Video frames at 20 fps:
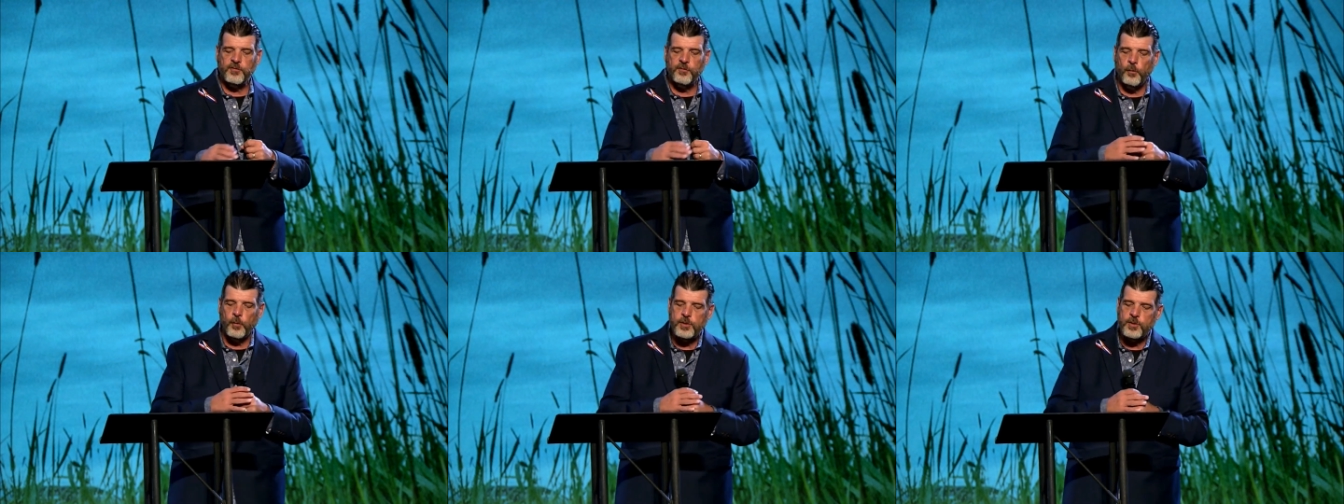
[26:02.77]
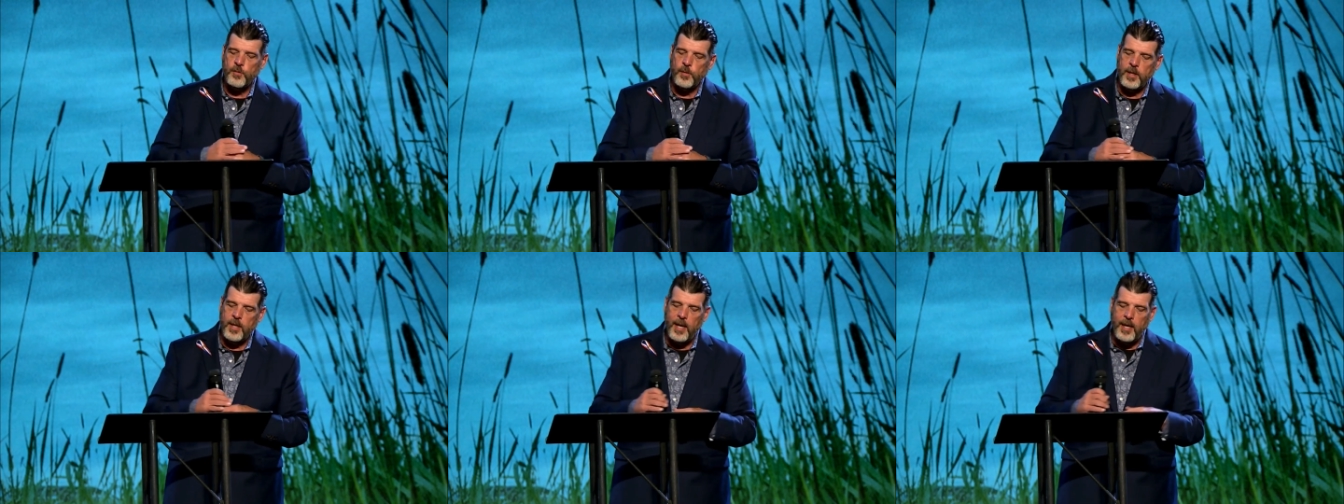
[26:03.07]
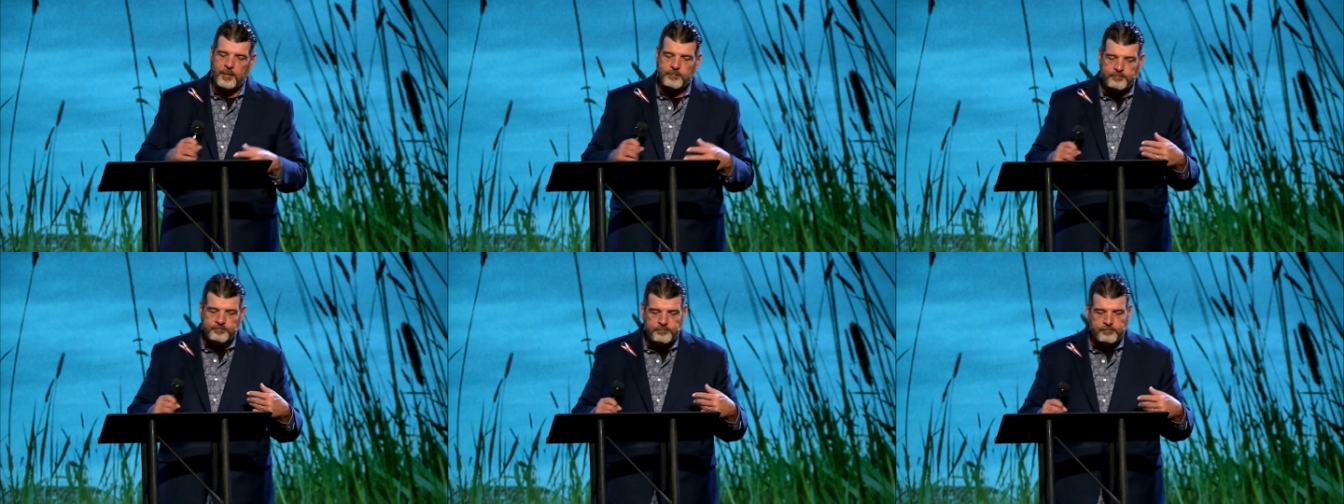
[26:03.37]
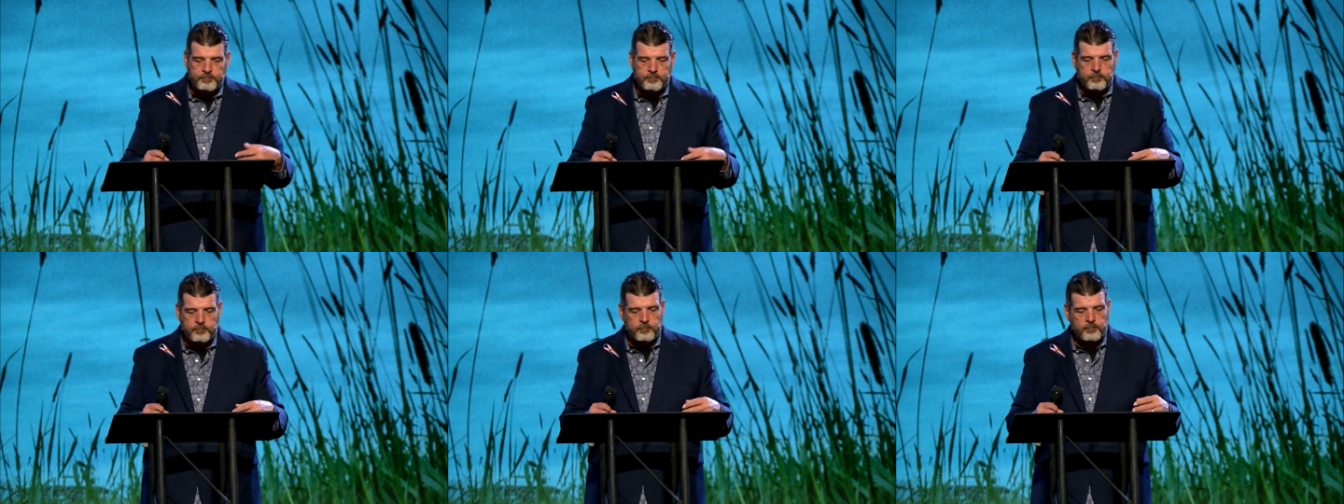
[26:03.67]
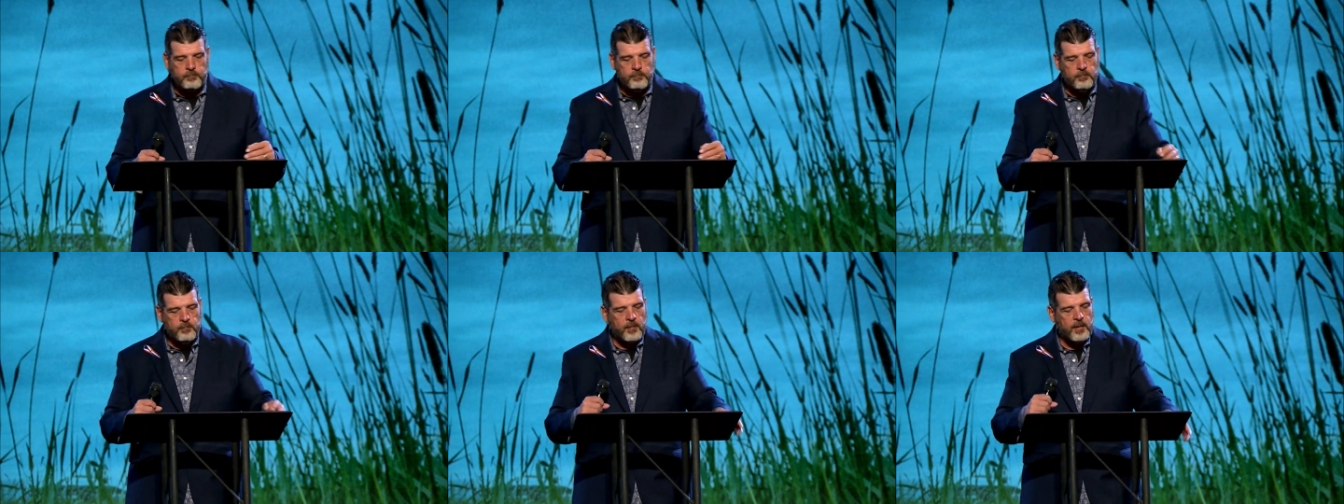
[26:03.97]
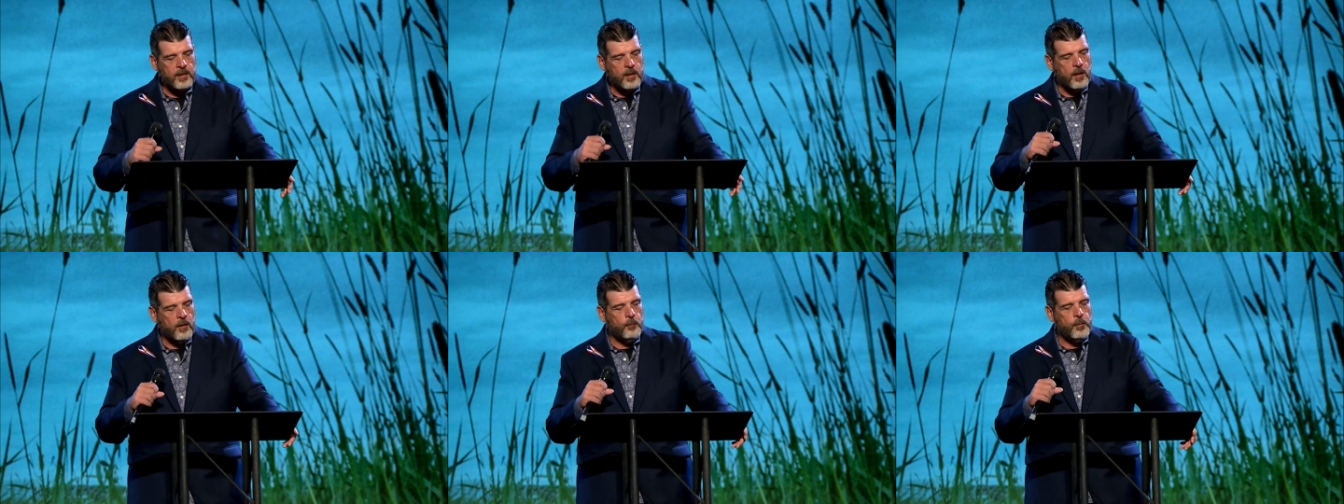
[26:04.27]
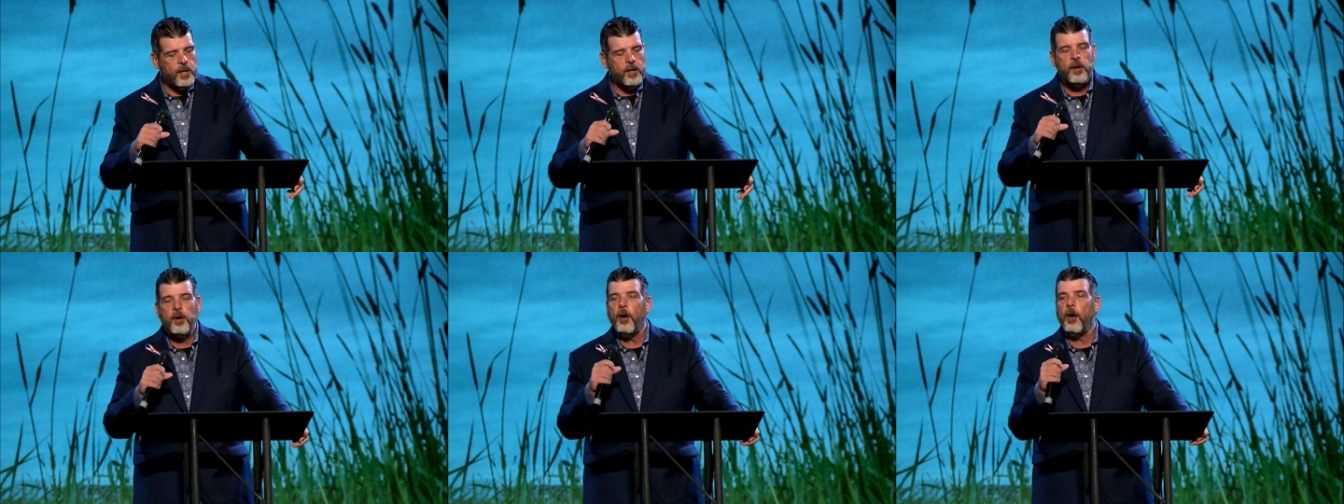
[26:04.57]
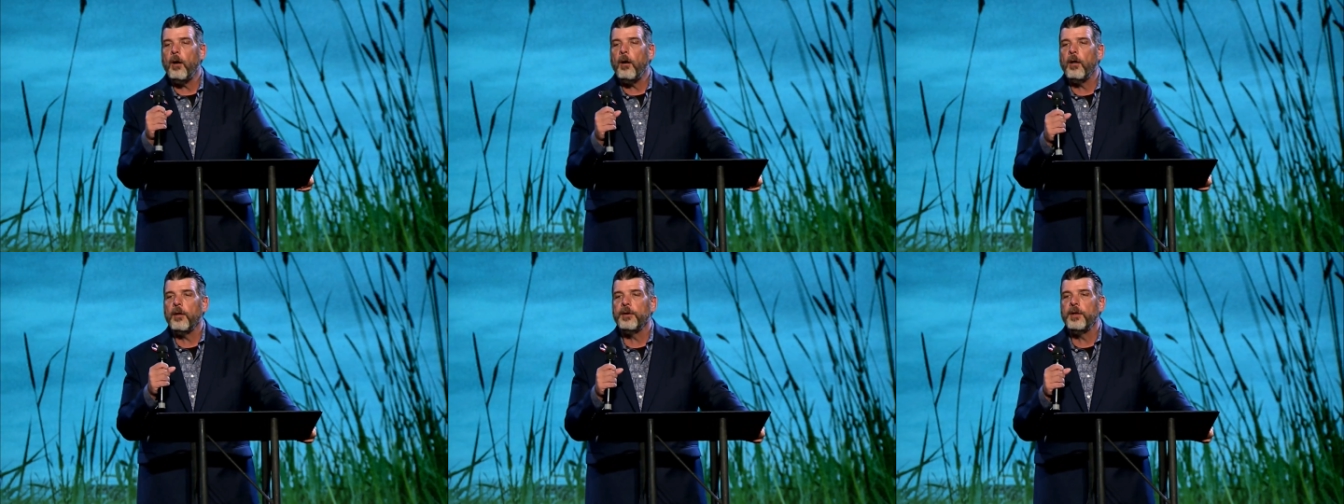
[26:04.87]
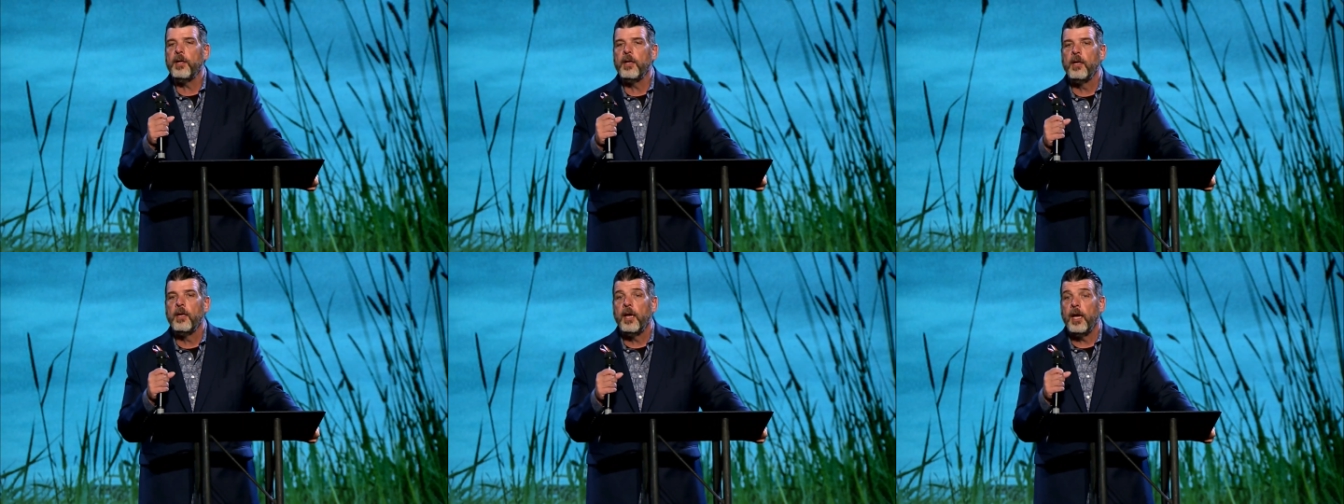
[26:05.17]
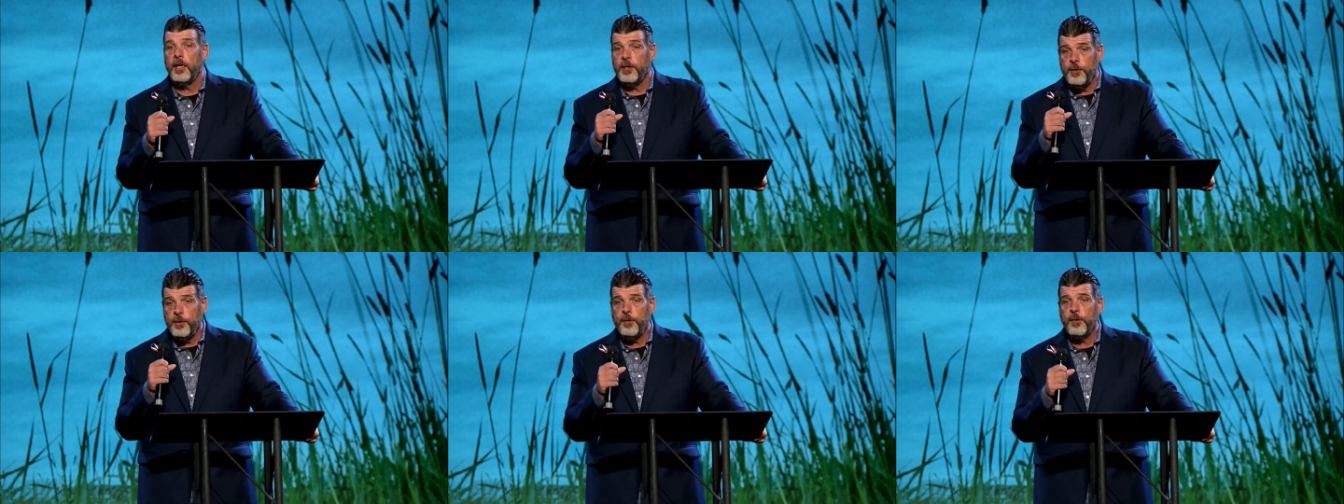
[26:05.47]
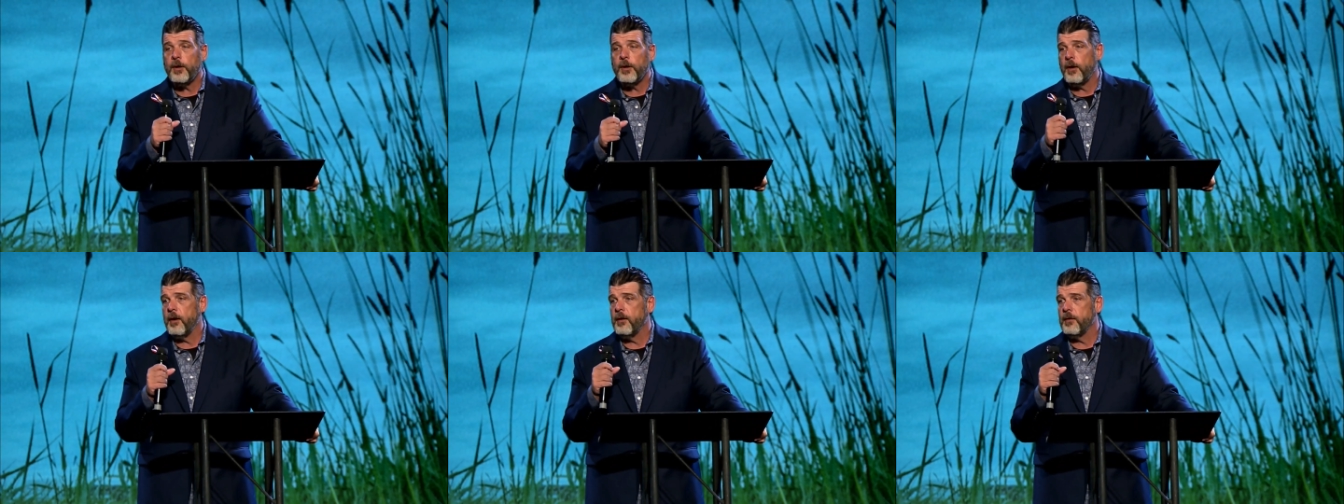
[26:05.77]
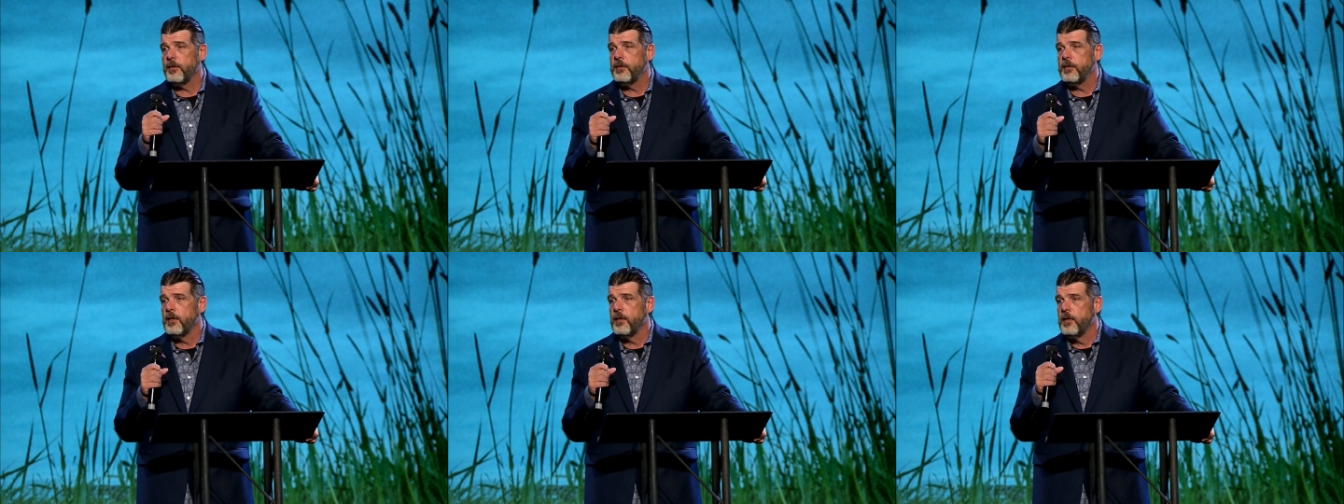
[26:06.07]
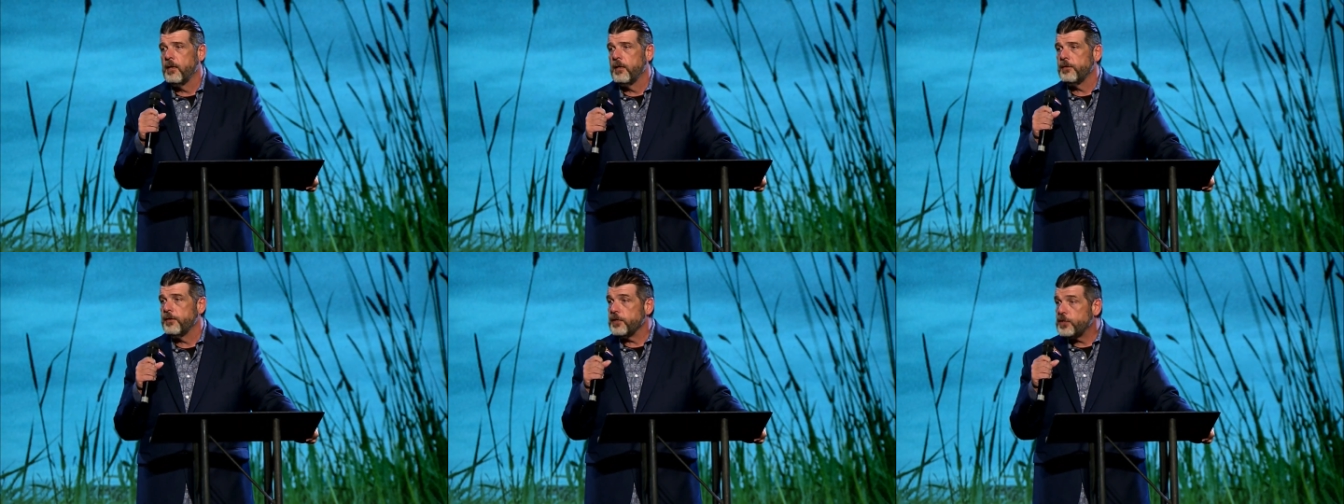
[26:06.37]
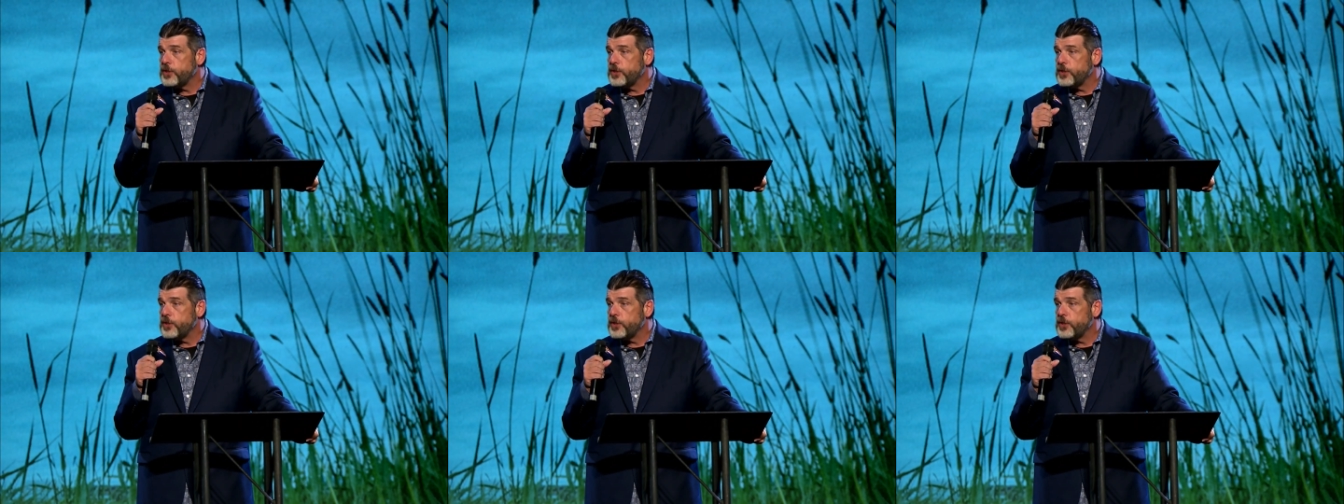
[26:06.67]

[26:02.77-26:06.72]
four twenty-eight, we are called, and you are called, the